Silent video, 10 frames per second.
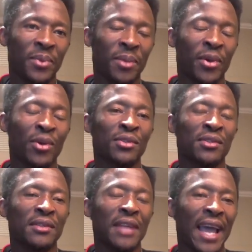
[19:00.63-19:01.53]
because
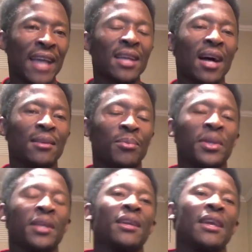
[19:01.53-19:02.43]
the
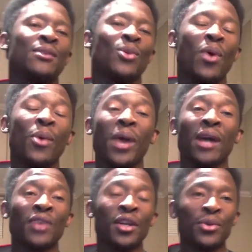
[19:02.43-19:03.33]
XRDP is the one we're
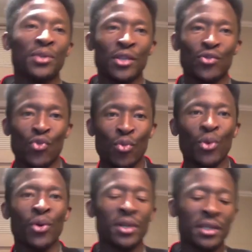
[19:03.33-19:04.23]
actually using to
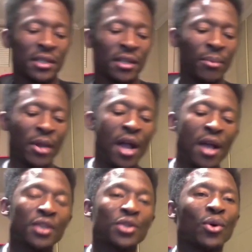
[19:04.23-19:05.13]
remote on the system.
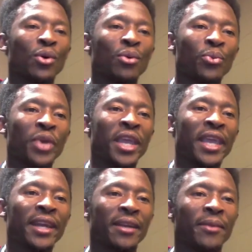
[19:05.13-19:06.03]
So we
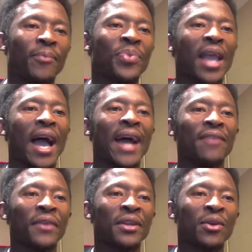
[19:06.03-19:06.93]
hit it, and if
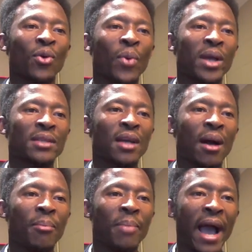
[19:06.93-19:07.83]
the request
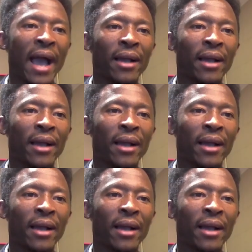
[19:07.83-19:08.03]
come back,